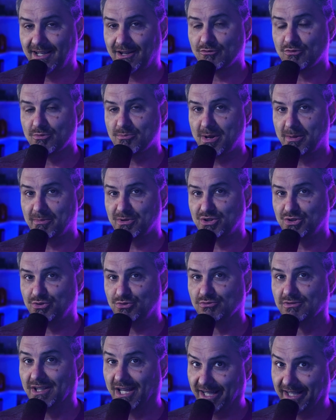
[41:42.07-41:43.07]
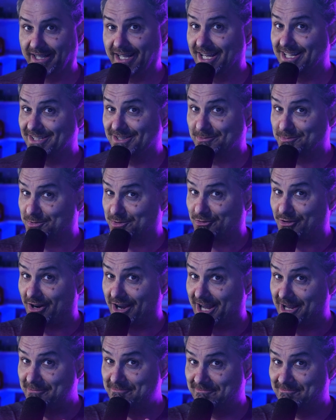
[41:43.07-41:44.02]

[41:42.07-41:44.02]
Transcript: Remember to like and subscribe.